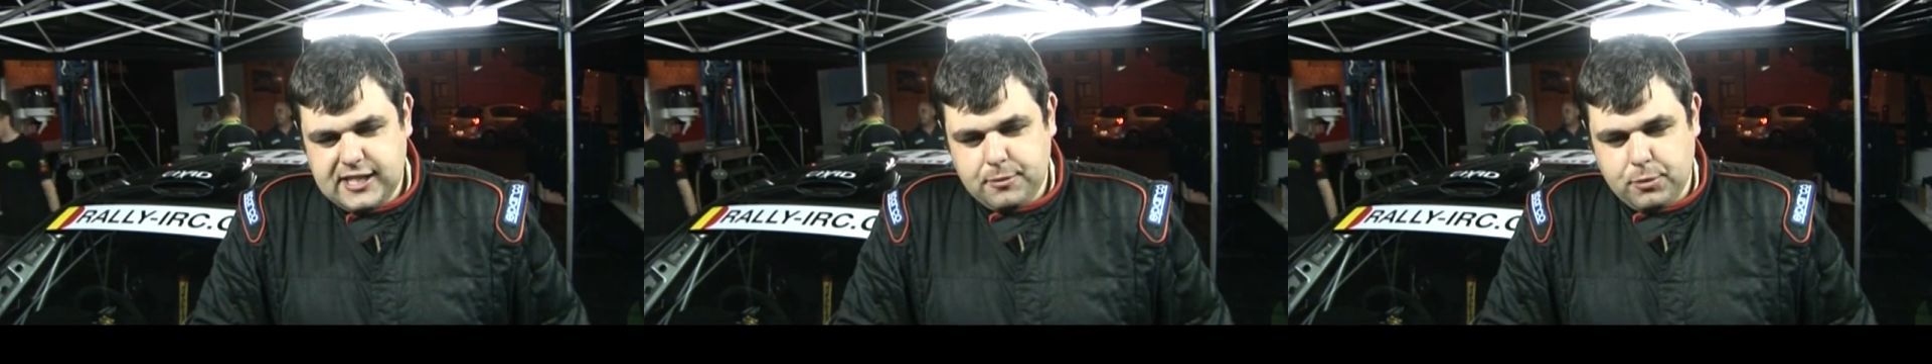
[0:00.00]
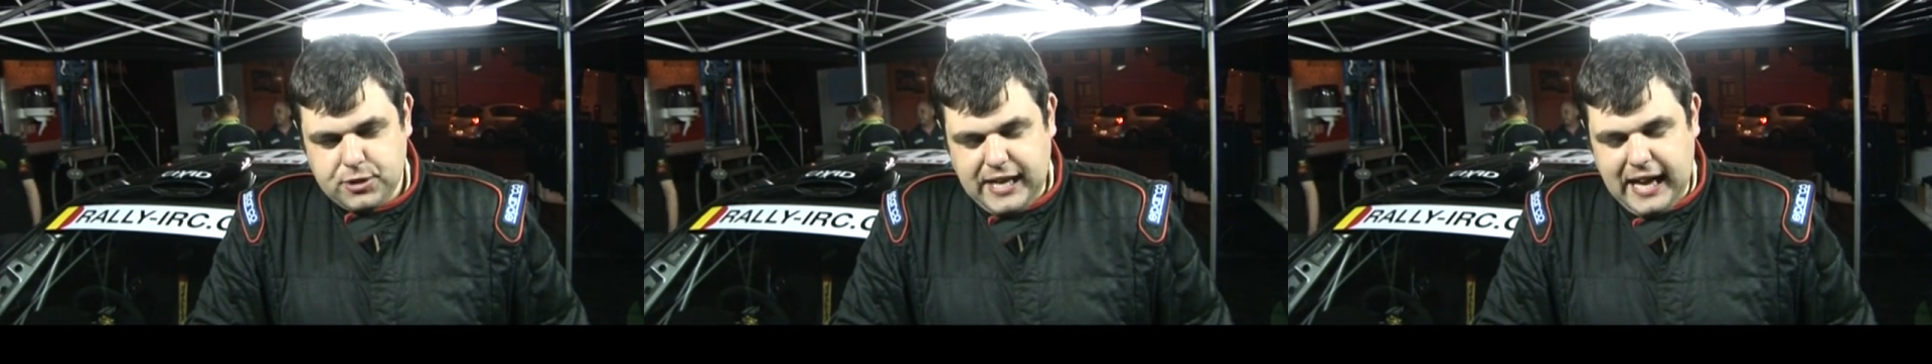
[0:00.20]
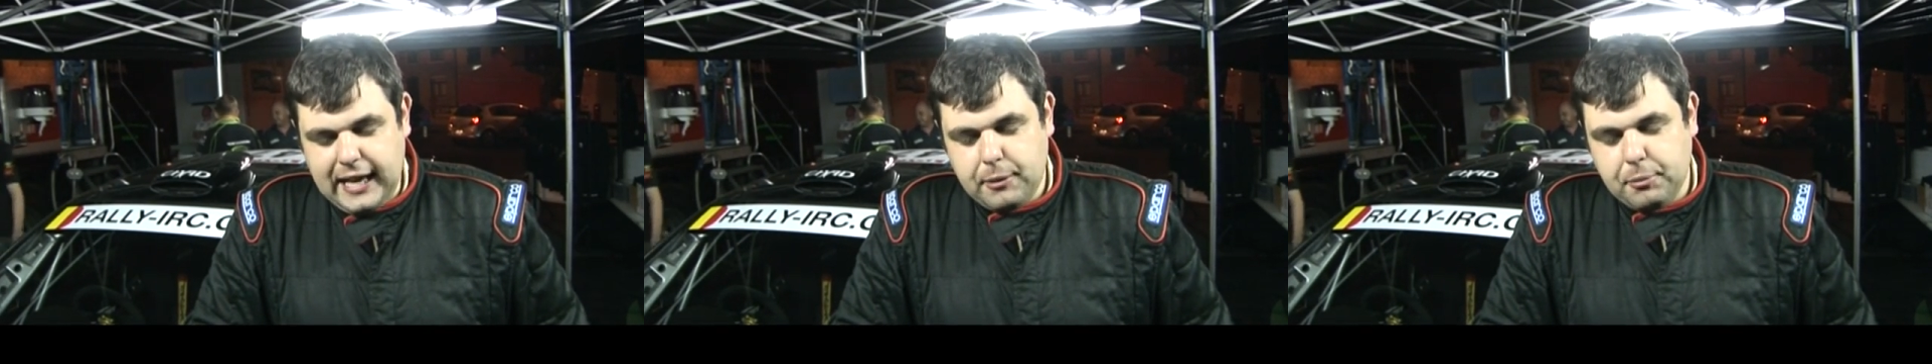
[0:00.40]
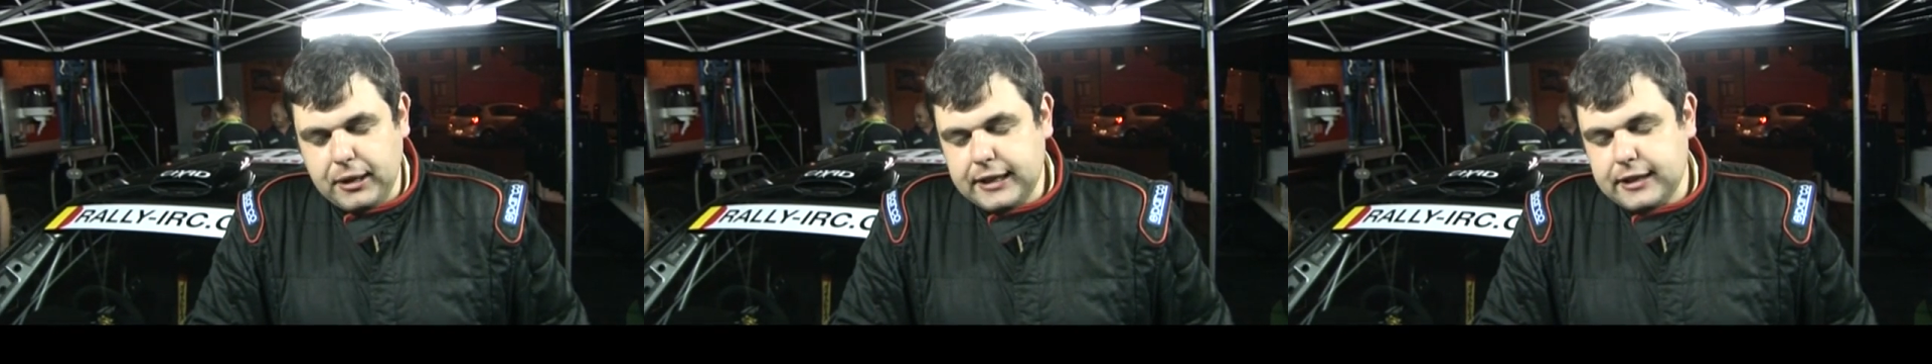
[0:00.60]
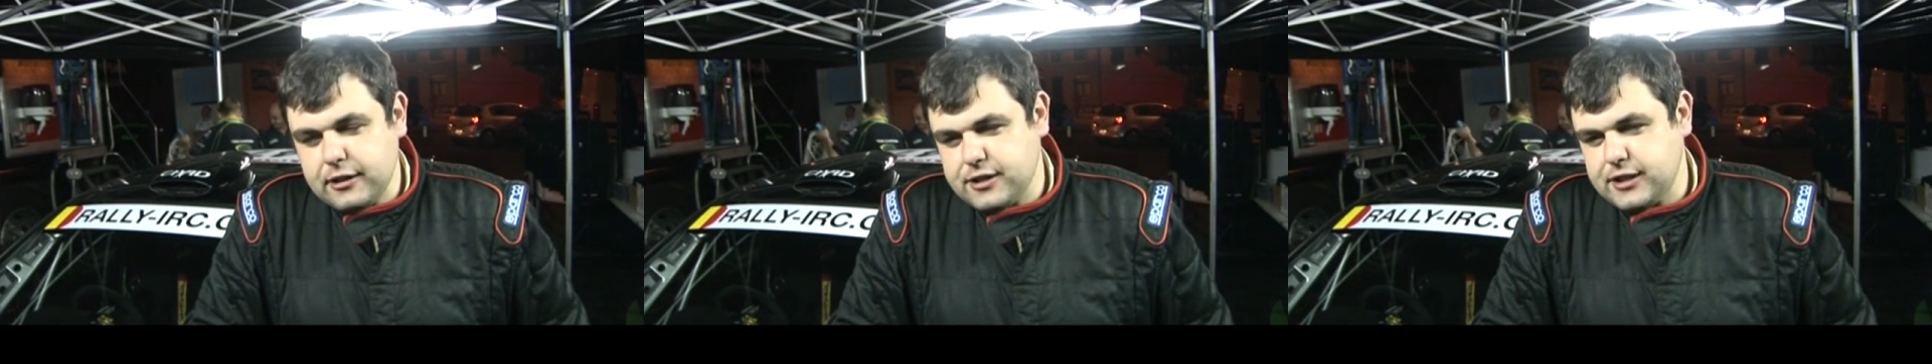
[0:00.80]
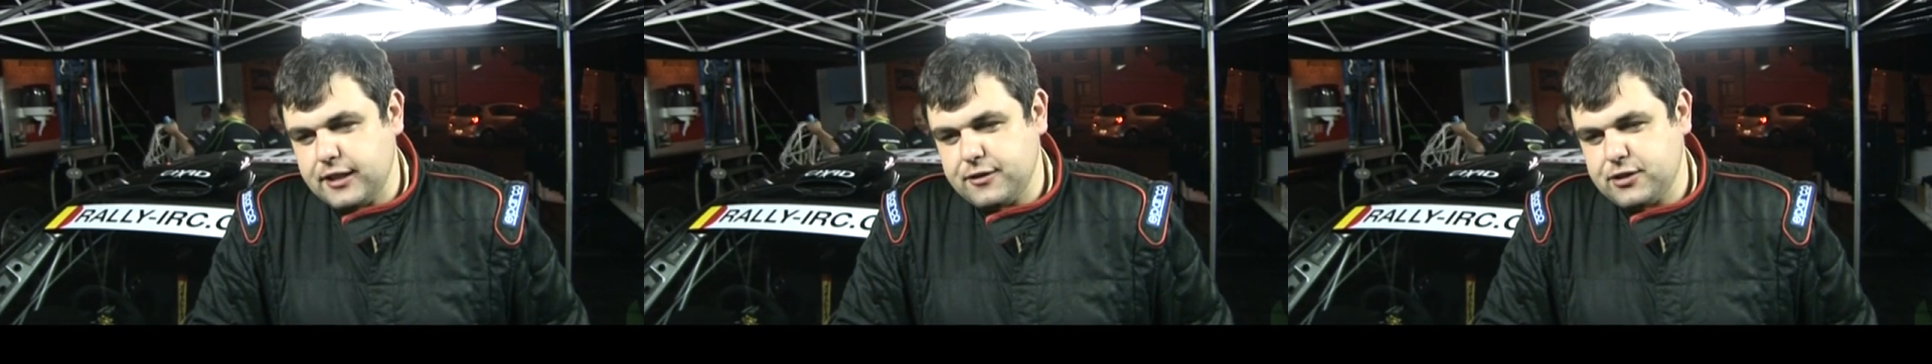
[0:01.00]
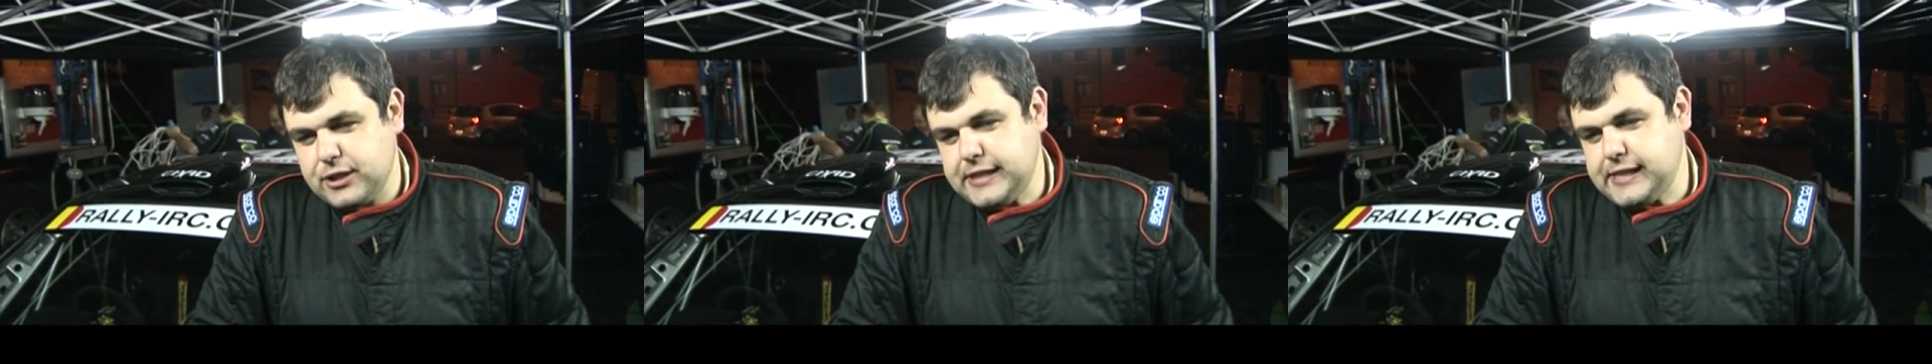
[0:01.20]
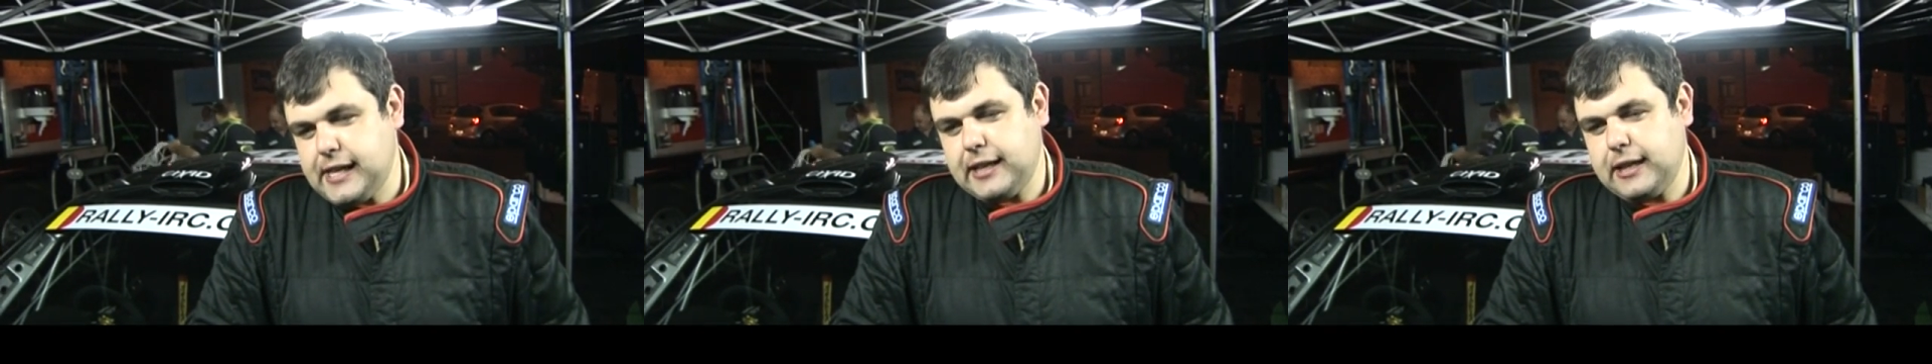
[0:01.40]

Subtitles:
I suppose, calibrating ourselves to